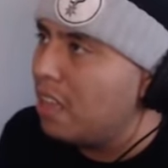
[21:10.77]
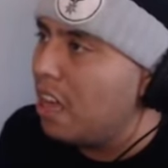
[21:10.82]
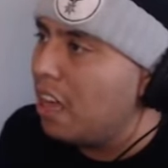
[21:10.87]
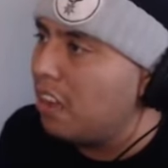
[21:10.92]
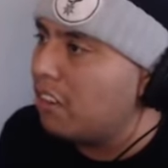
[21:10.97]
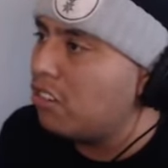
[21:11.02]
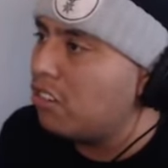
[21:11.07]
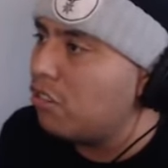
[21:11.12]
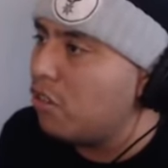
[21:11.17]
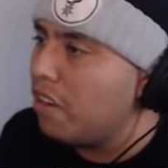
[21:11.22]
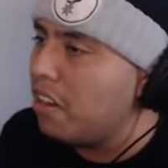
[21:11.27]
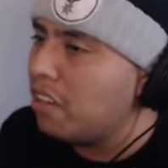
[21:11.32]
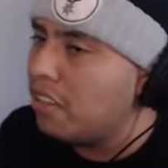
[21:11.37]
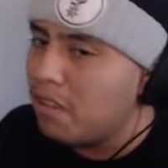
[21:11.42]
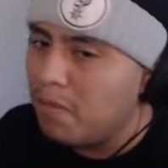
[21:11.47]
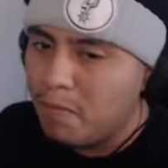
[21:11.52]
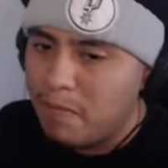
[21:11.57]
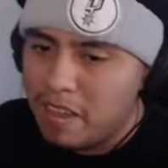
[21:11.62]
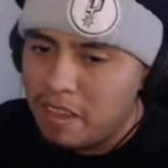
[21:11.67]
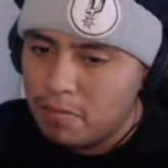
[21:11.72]
I shred
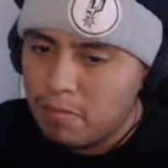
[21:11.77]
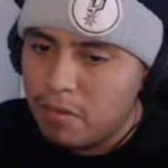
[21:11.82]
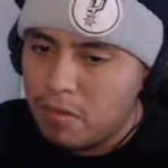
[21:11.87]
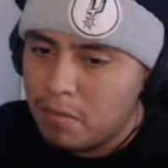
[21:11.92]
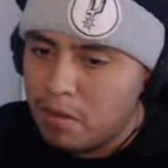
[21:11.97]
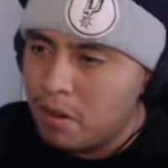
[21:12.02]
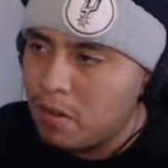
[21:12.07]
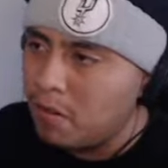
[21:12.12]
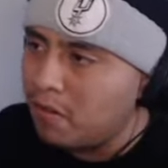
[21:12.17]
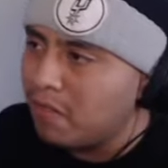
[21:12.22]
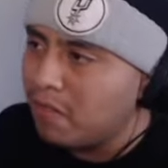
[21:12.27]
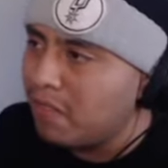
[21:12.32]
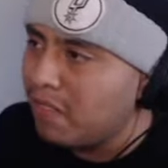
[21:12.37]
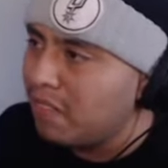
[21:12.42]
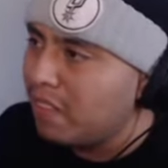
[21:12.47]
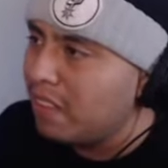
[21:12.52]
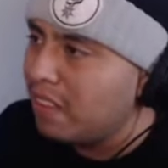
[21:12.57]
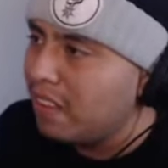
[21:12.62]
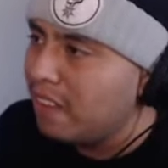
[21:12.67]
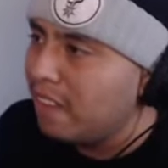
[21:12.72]
them people, bro.
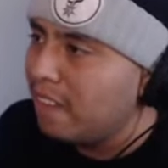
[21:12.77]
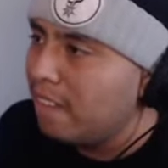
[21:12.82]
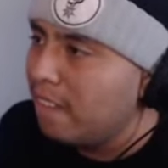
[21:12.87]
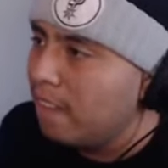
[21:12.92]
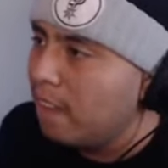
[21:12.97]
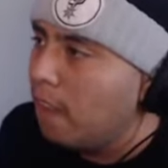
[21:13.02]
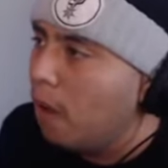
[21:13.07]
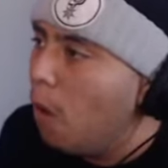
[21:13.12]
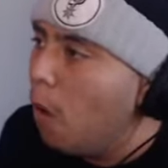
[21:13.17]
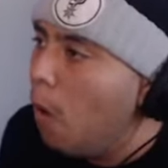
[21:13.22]
Huh?